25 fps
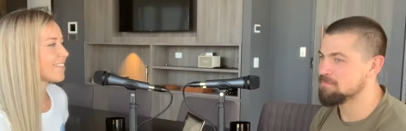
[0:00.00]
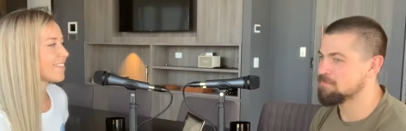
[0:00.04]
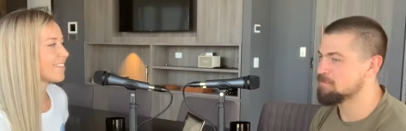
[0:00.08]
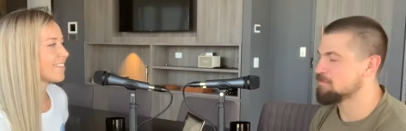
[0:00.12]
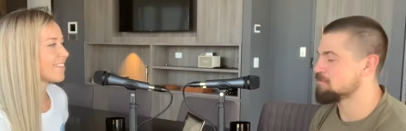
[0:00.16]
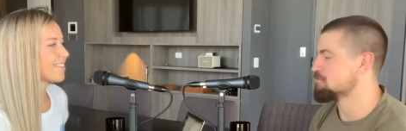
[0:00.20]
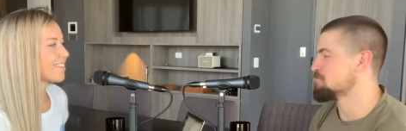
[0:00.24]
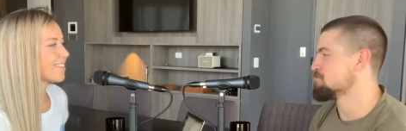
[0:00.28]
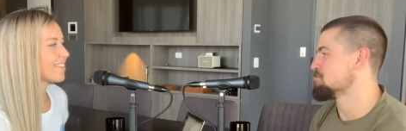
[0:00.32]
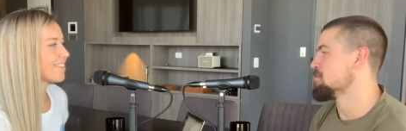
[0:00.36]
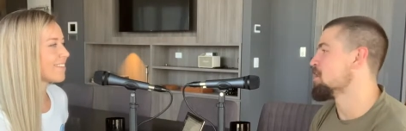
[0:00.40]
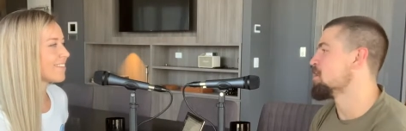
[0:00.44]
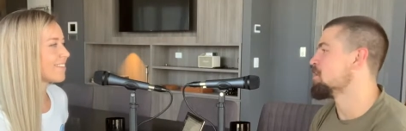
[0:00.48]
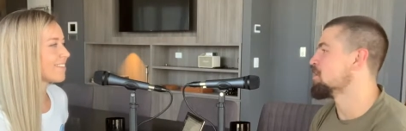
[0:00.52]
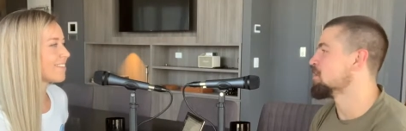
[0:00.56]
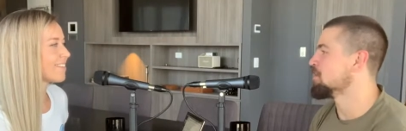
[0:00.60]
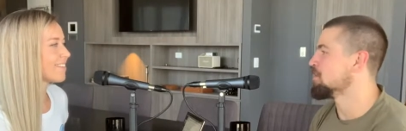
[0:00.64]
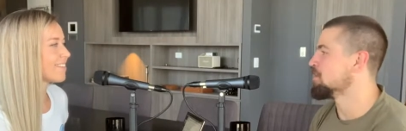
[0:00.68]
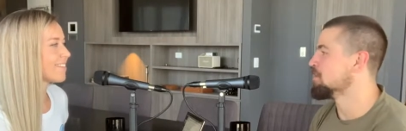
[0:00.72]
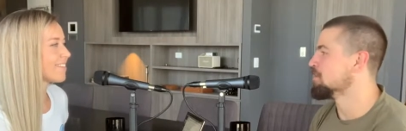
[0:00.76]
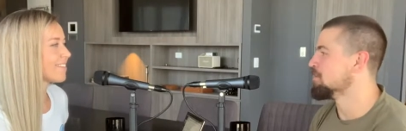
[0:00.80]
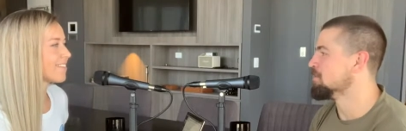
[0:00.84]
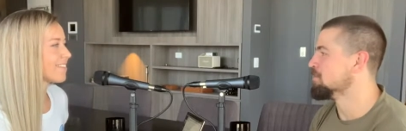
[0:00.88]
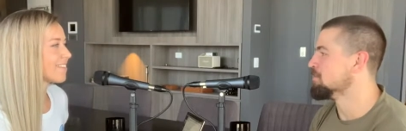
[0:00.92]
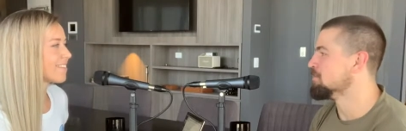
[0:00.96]
Speaker 1: running
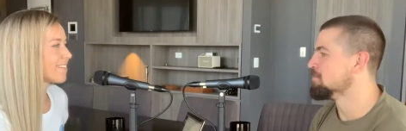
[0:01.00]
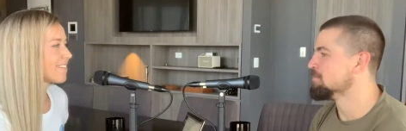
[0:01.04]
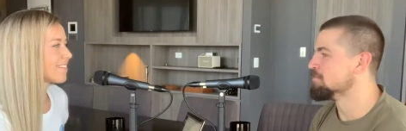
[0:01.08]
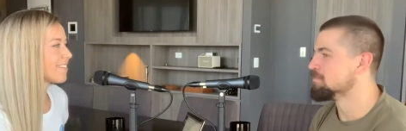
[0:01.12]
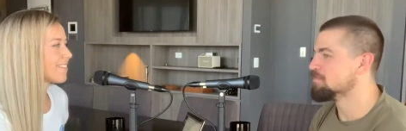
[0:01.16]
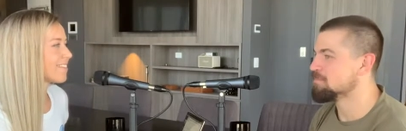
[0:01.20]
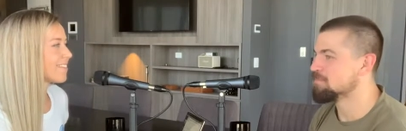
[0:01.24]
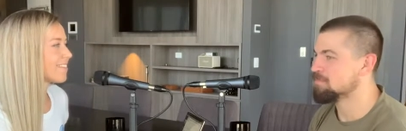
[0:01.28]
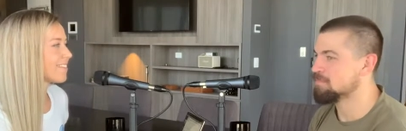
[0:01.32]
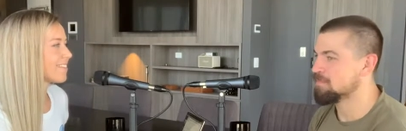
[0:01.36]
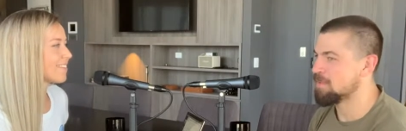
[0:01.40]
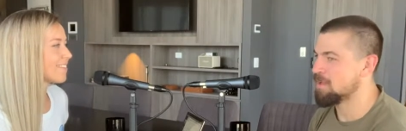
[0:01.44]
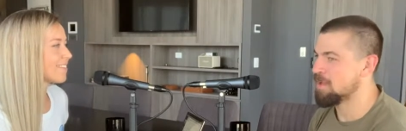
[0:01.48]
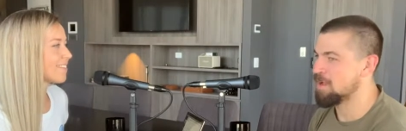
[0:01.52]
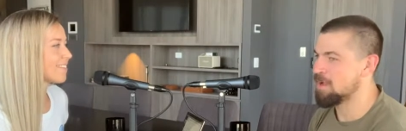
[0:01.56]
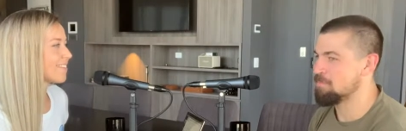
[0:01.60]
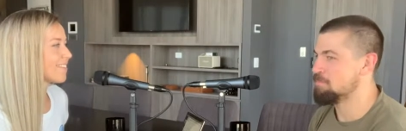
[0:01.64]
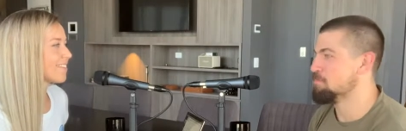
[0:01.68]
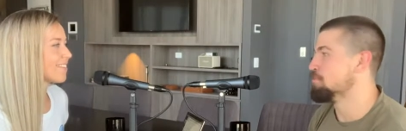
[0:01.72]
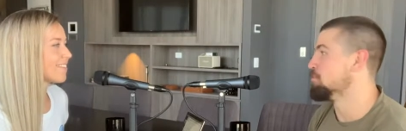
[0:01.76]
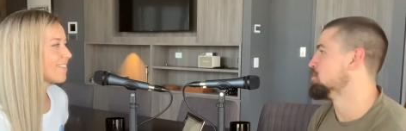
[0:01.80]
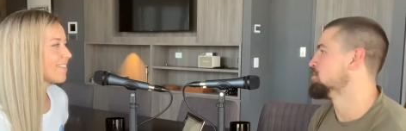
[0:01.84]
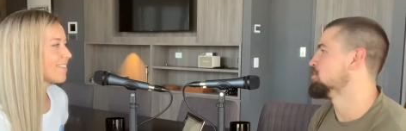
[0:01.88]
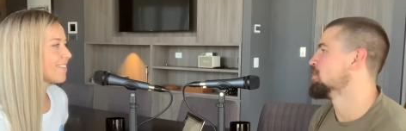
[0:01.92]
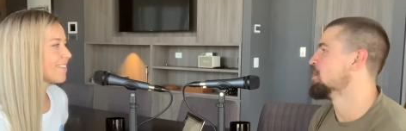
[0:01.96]
and uh,
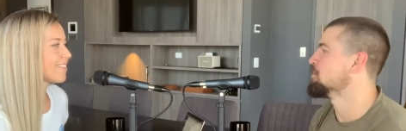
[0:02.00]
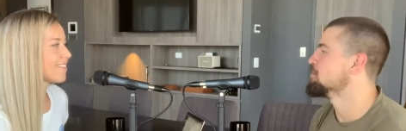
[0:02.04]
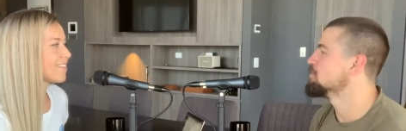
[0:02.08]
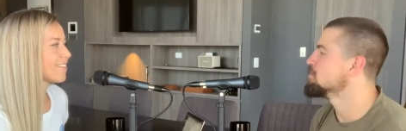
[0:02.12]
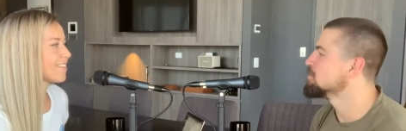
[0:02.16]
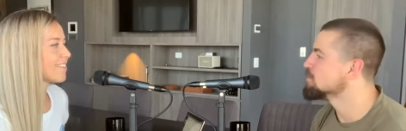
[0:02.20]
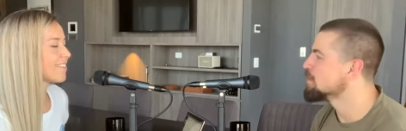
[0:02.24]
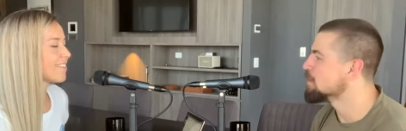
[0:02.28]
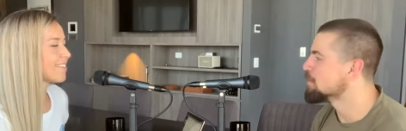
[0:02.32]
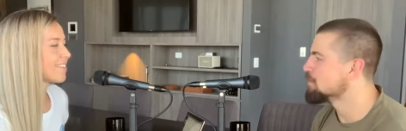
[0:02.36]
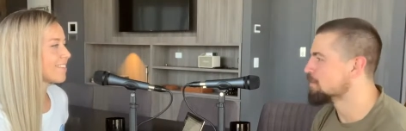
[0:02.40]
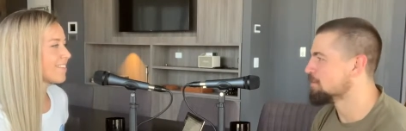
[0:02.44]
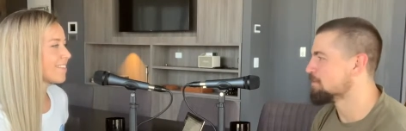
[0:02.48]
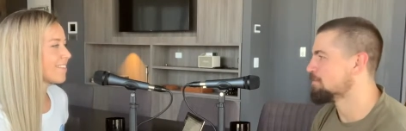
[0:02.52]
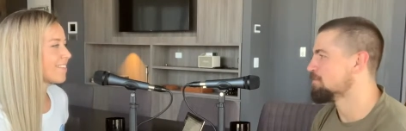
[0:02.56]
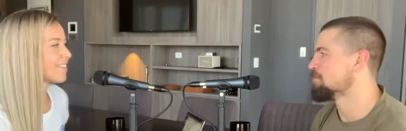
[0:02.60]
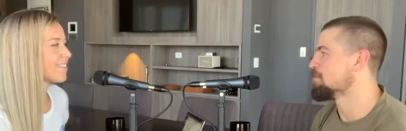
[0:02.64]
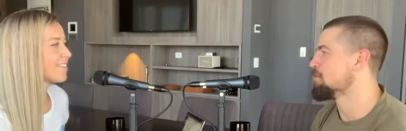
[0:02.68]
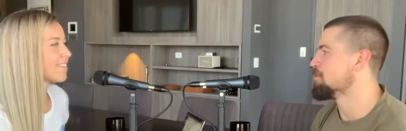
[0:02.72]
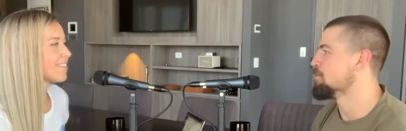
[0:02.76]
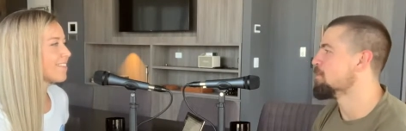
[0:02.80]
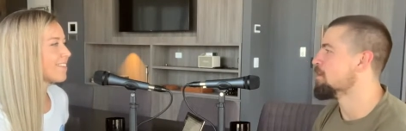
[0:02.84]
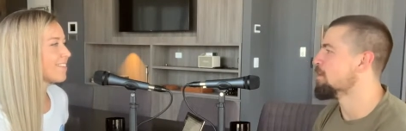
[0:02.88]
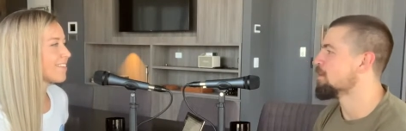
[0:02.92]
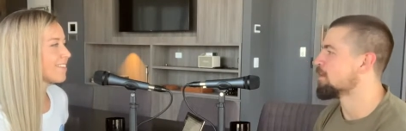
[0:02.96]
push ups or something for a
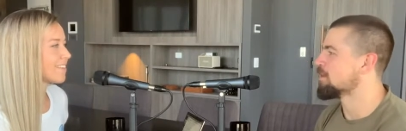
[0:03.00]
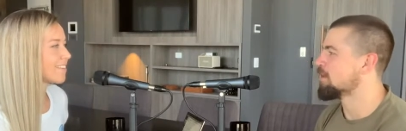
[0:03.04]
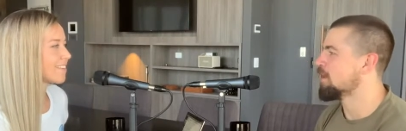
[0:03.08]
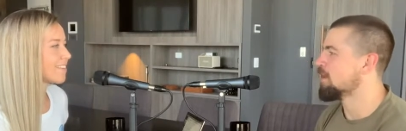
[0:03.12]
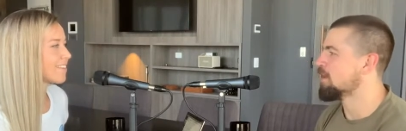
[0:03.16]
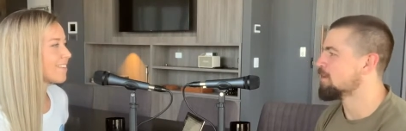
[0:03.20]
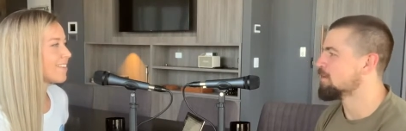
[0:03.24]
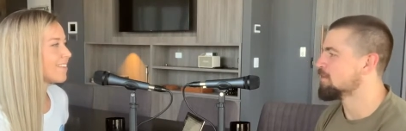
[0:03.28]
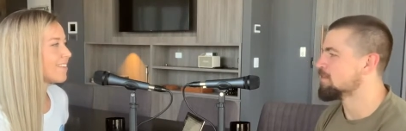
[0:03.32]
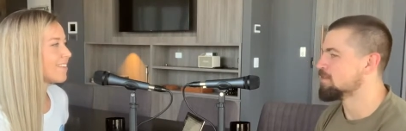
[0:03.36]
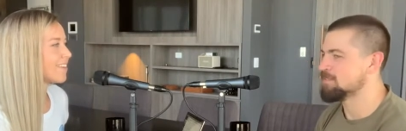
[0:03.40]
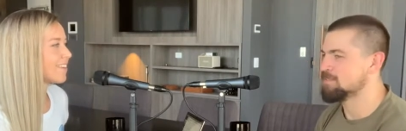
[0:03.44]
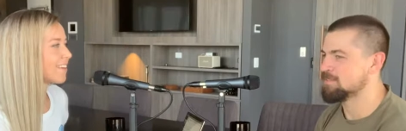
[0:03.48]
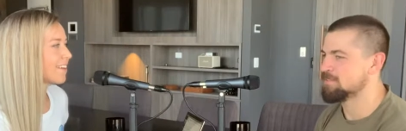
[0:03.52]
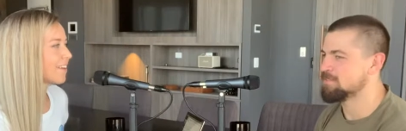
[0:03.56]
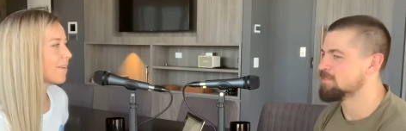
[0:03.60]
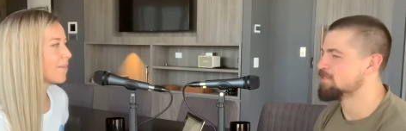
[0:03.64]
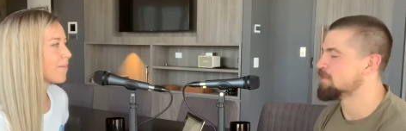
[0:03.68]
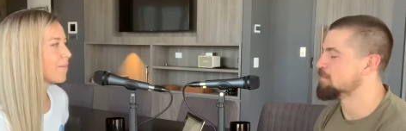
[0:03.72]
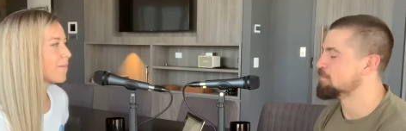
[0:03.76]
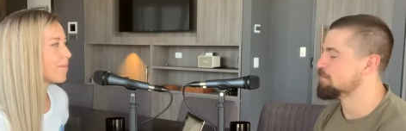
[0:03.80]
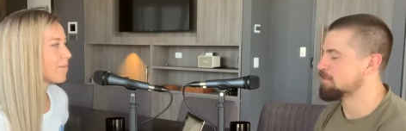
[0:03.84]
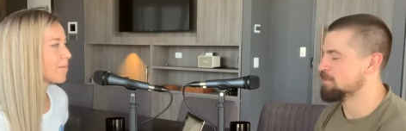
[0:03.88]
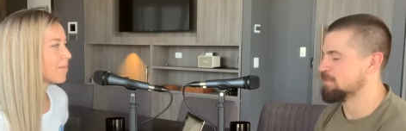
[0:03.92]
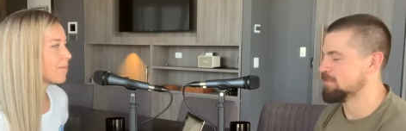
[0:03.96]
workout. It's yeah. as
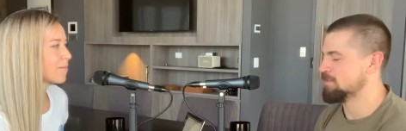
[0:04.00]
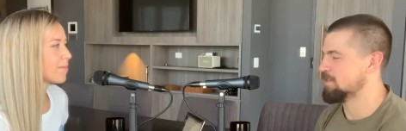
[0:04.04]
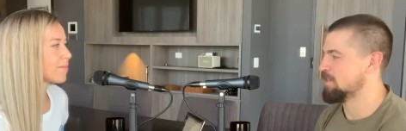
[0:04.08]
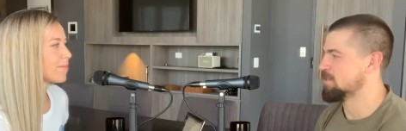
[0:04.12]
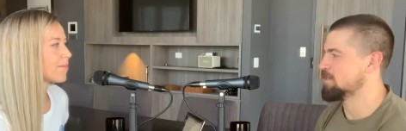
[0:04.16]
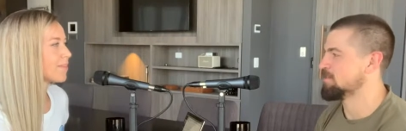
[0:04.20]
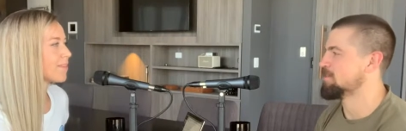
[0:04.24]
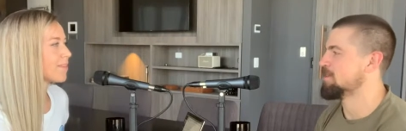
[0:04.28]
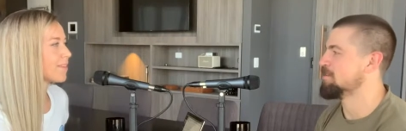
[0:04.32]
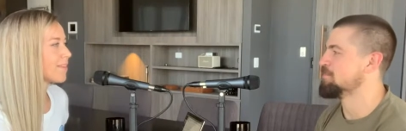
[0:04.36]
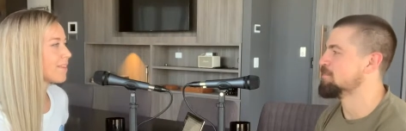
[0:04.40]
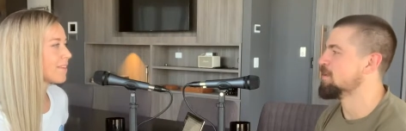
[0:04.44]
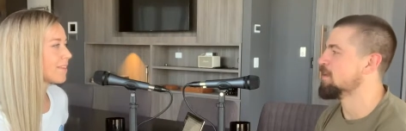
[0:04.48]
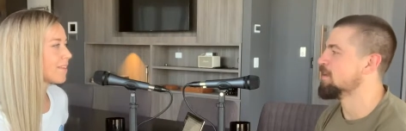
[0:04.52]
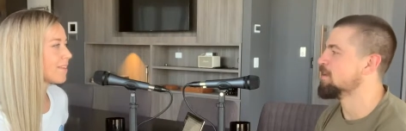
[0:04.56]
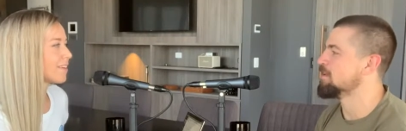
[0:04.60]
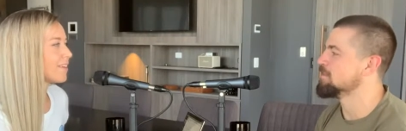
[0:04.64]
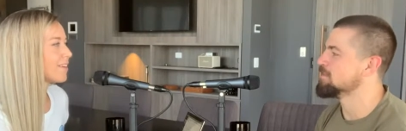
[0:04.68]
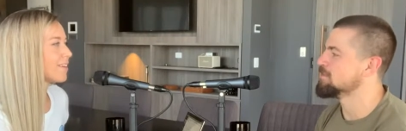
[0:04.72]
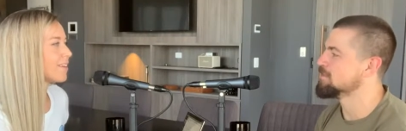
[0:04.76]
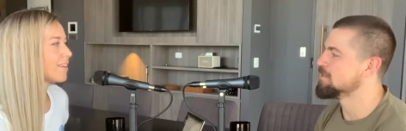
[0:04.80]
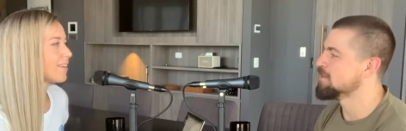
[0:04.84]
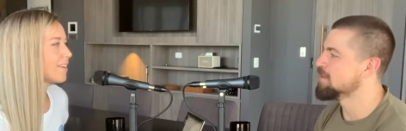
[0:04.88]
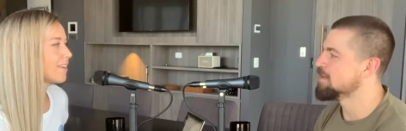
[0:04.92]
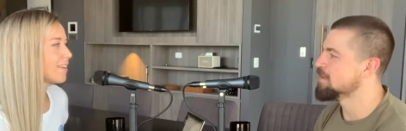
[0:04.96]
simple as that some
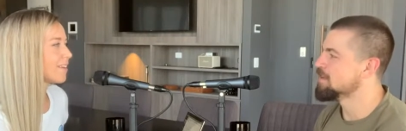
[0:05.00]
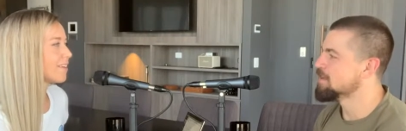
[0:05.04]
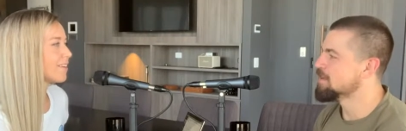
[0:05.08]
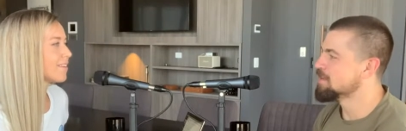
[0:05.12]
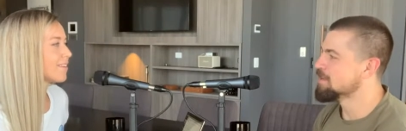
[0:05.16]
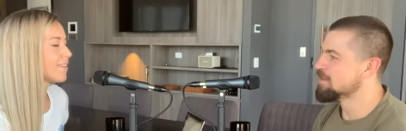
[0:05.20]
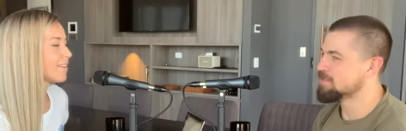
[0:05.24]
days. Yeah.